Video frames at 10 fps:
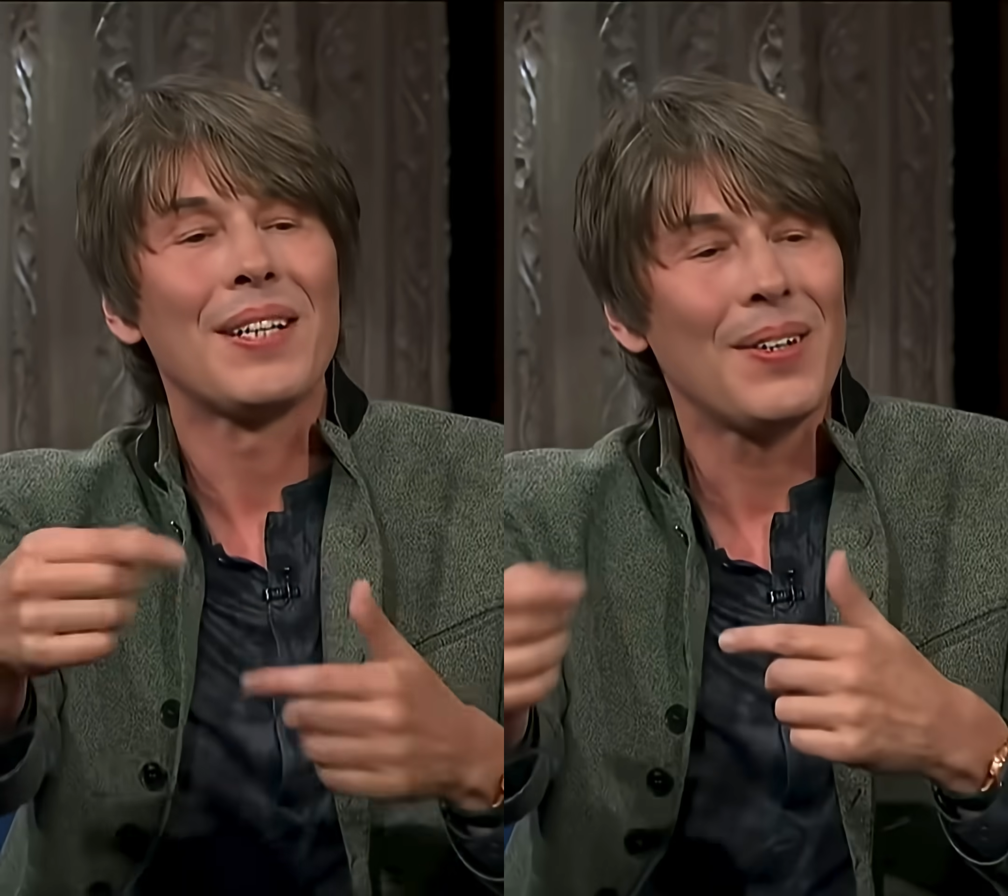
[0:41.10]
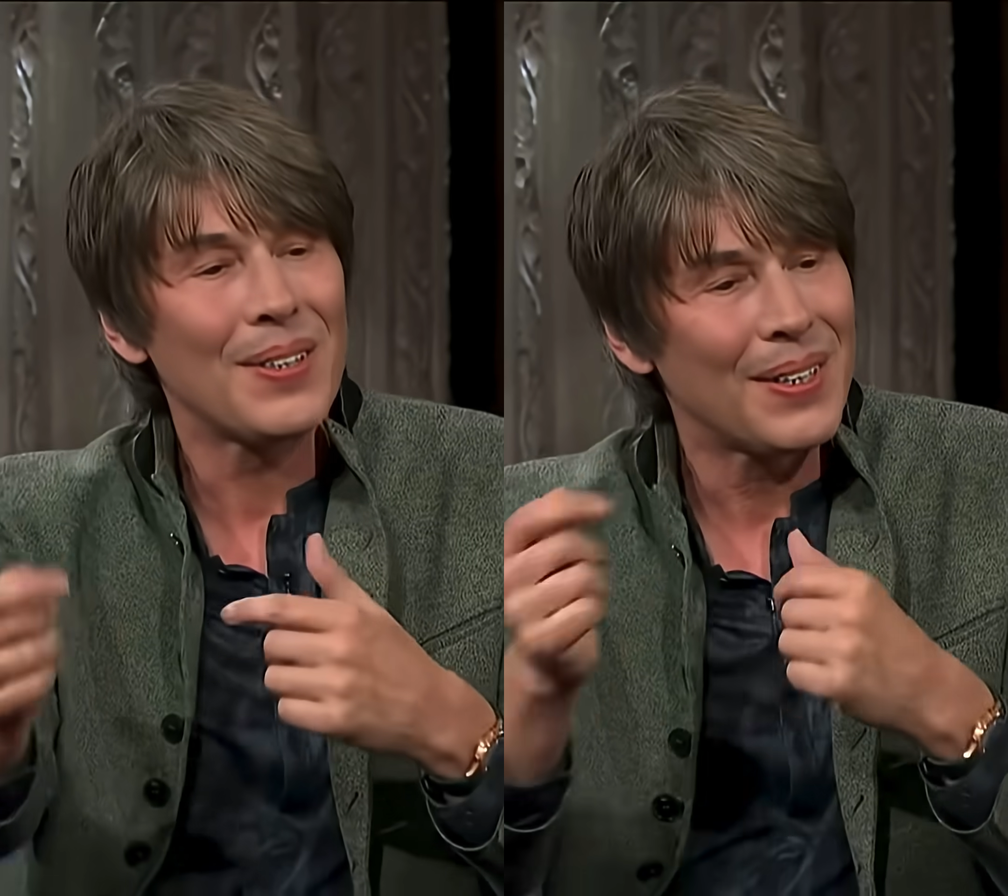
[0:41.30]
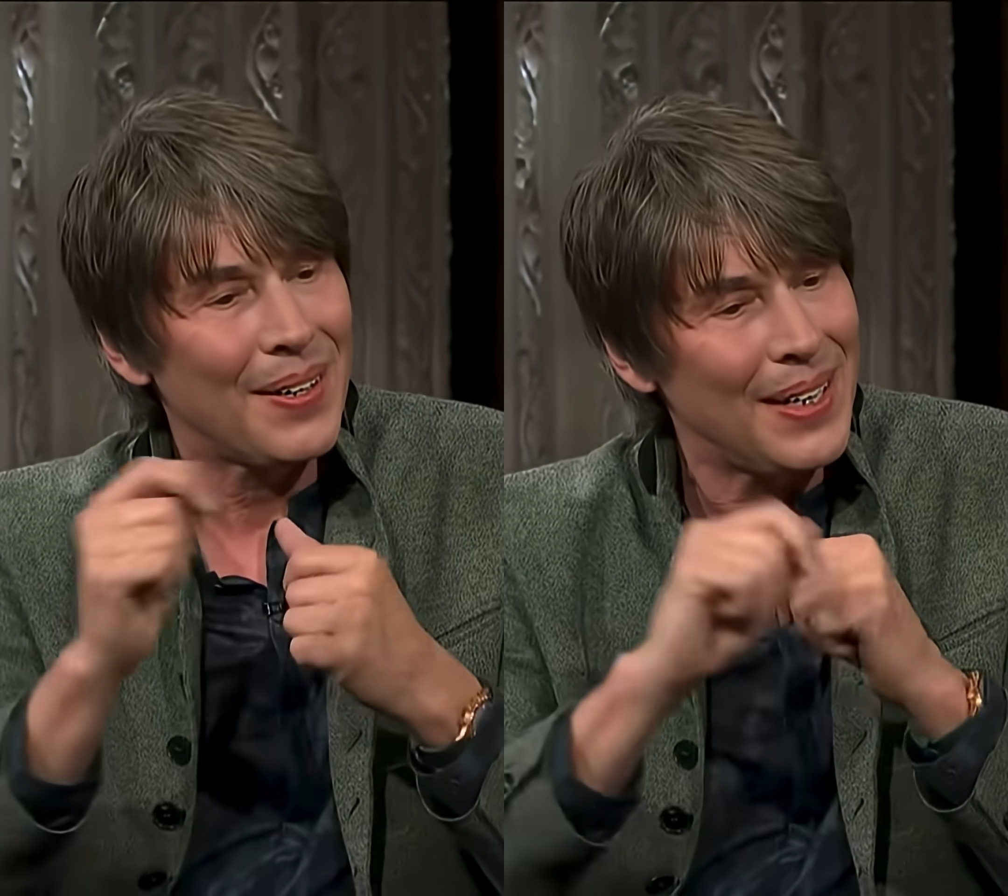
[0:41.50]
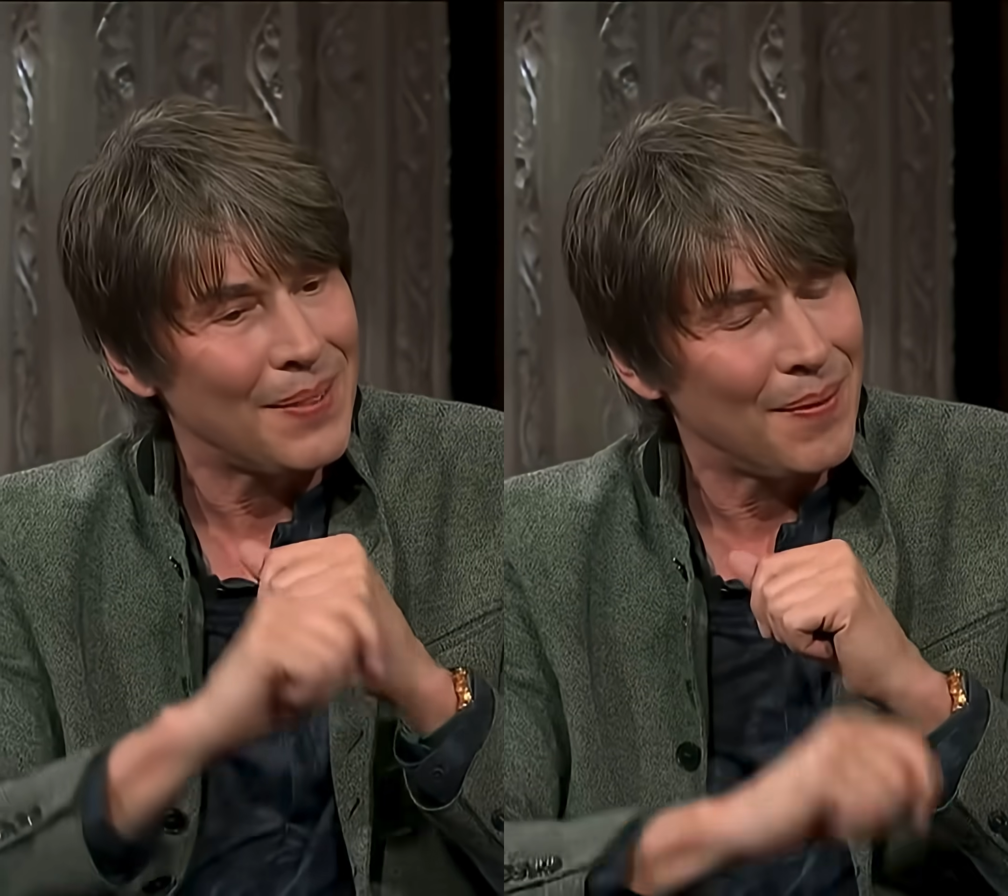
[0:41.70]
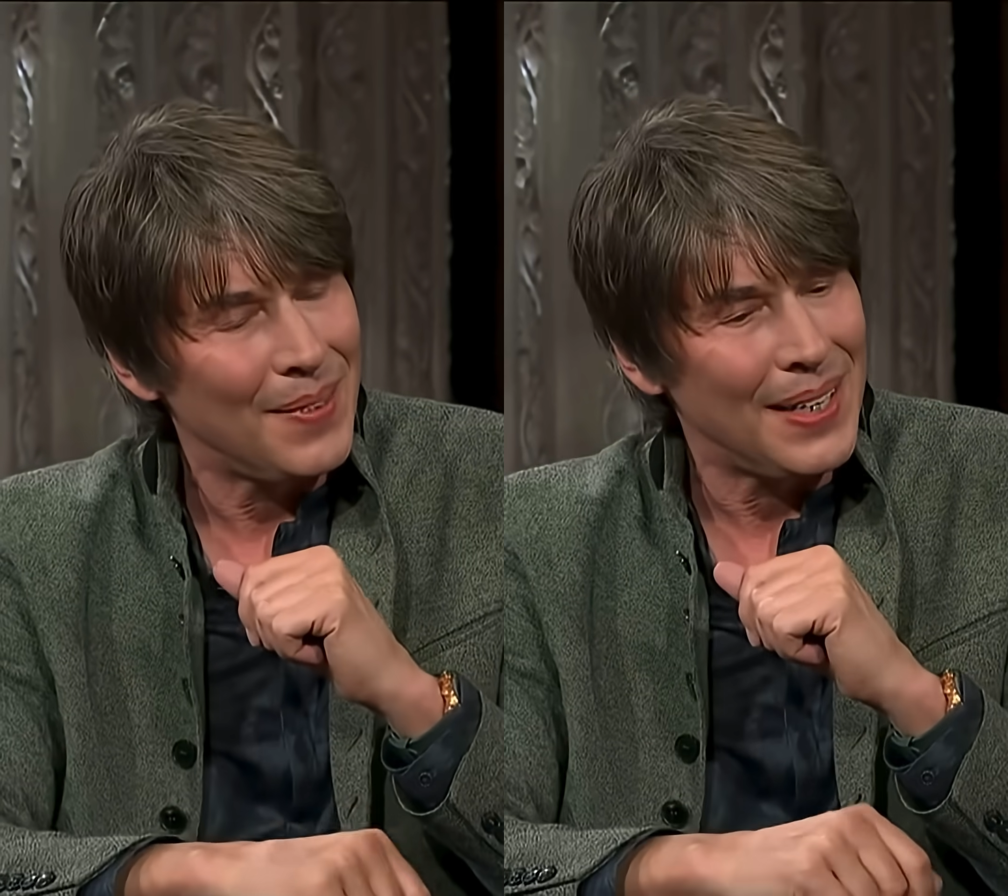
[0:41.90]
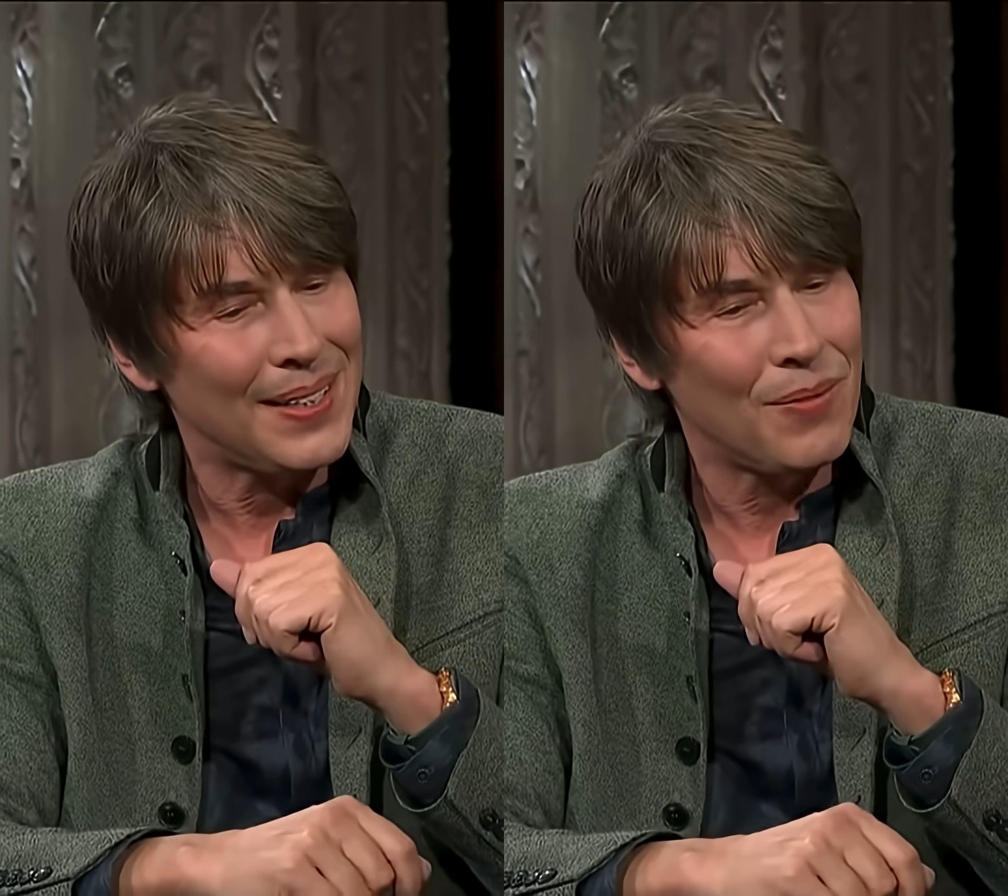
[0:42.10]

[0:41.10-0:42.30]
also this, this